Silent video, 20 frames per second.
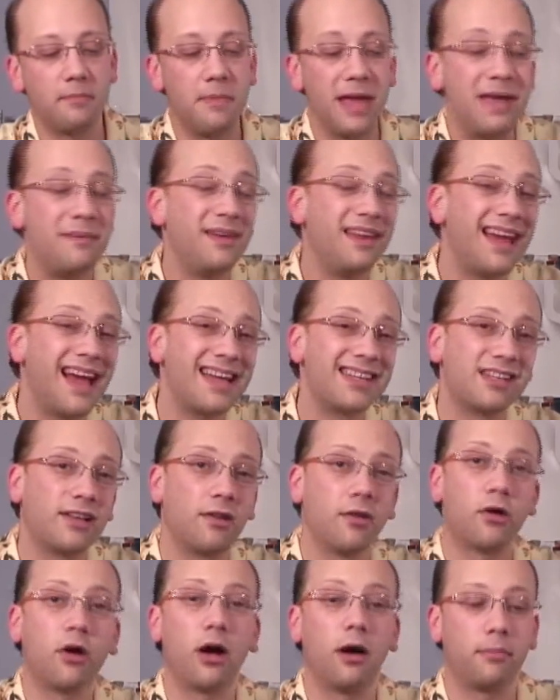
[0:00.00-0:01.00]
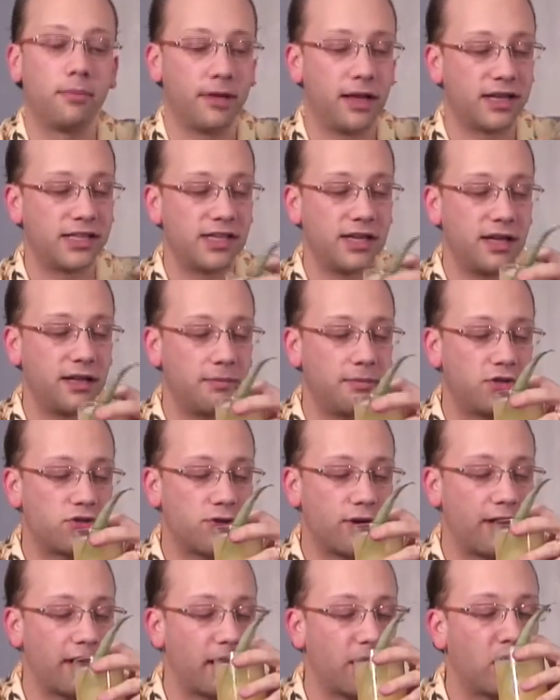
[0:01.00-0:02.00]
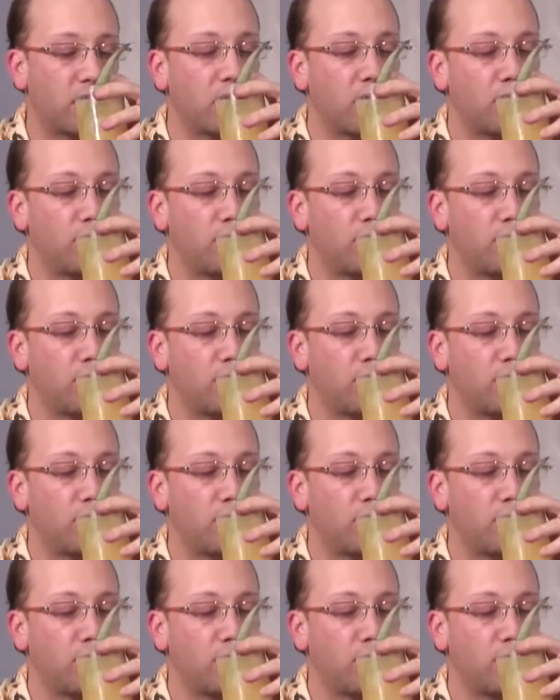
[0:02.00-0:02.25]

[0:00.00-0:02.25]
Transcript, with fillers: Maybe it adds a little complexity. Let me try it again.